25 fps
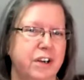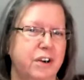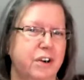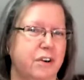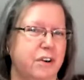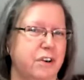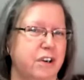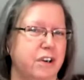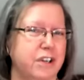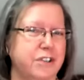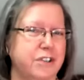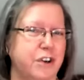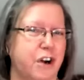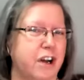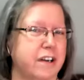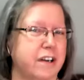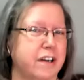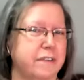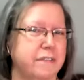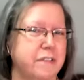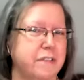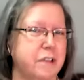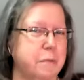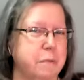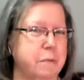or a
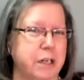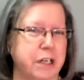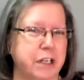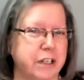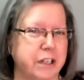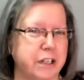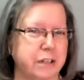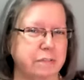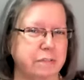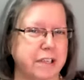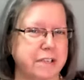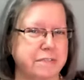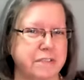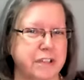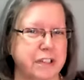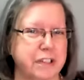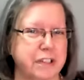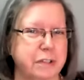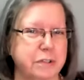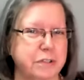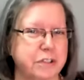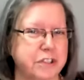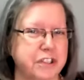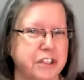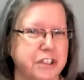daughter of the American
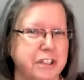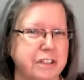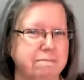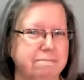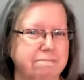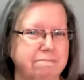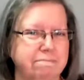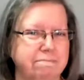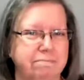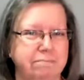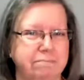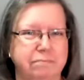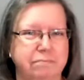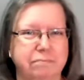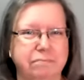Revolution?